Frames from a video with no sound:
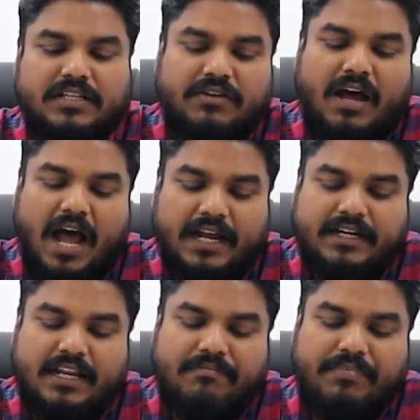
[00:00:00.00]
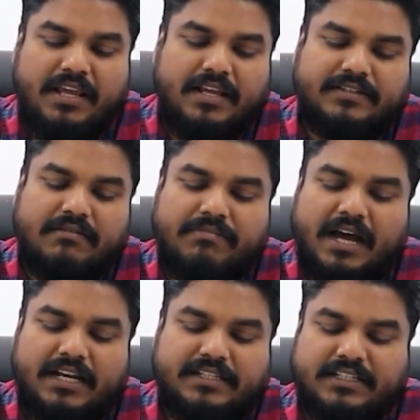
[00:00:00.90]
So Agni-P is a
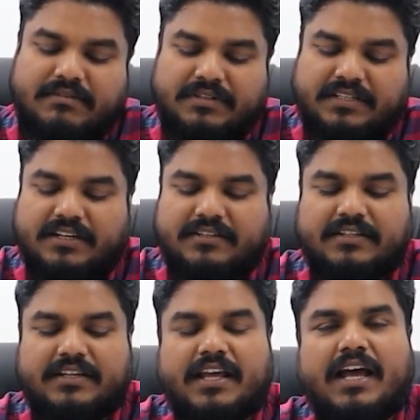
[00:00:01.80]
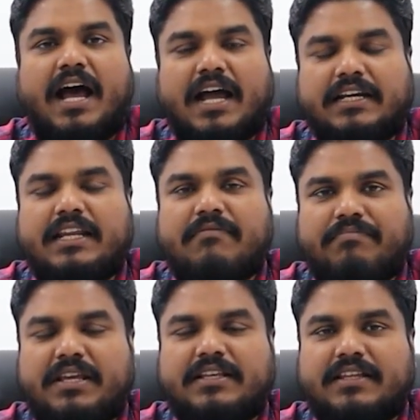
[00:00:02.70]
ballistic missile.
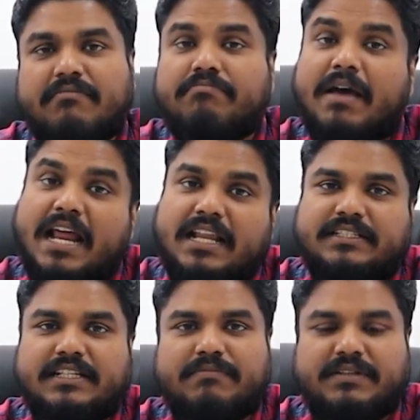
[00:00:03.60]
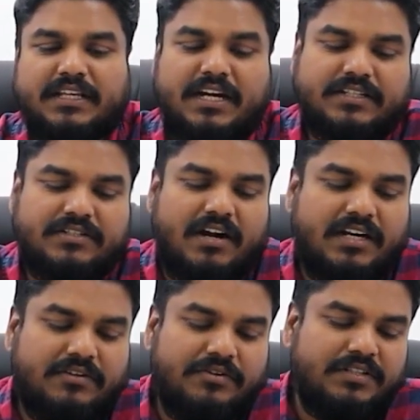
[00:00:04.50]
Agni-P is a ballistic missile. It is
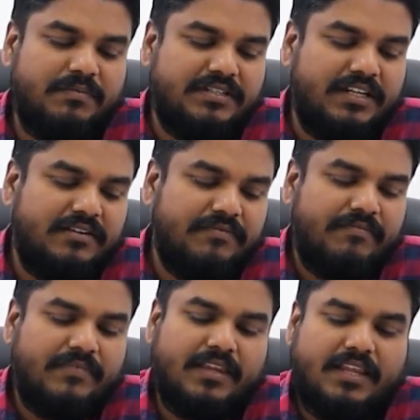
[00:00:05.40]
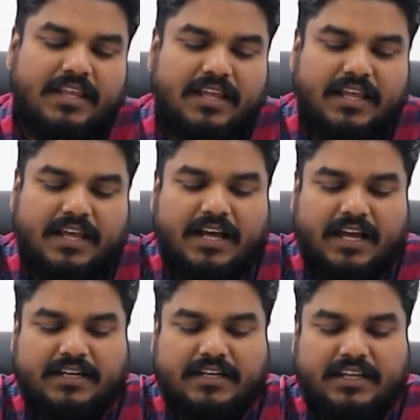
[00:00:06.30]
not a cruise missile.
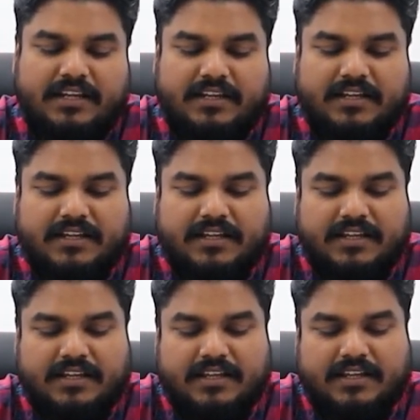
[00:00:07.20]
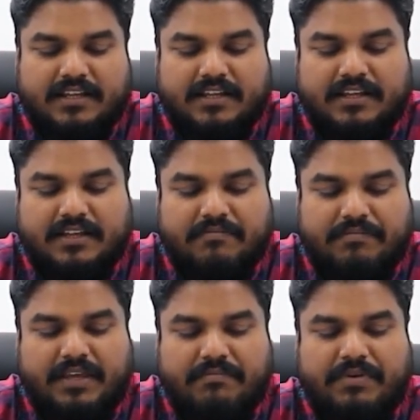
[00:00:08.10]
Agni-P.
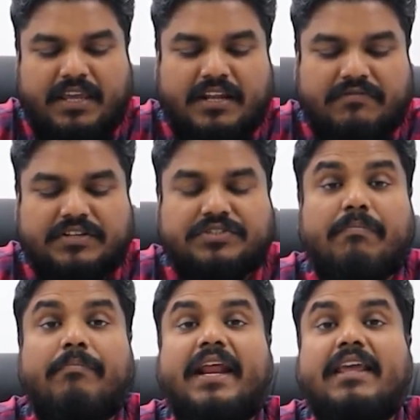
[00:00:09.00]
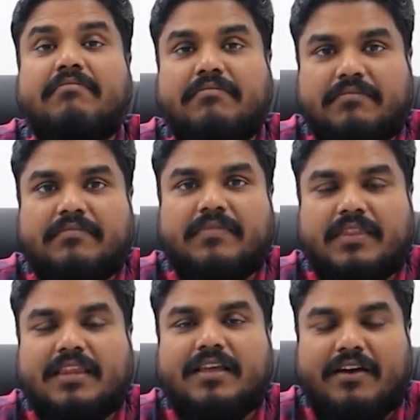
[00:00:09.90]
P refers to prime.
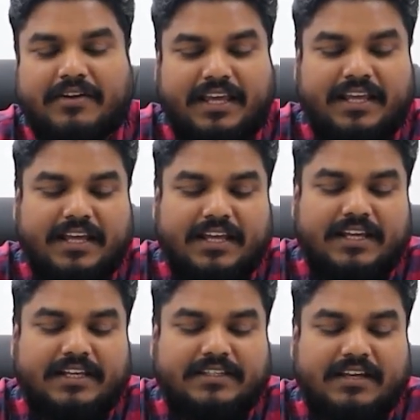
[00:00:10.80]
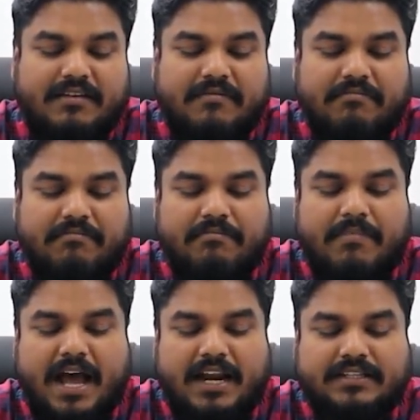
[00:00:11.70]
Okay. It's a
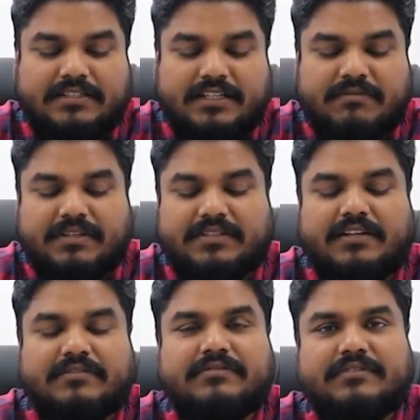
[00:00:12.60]
ballistic missile.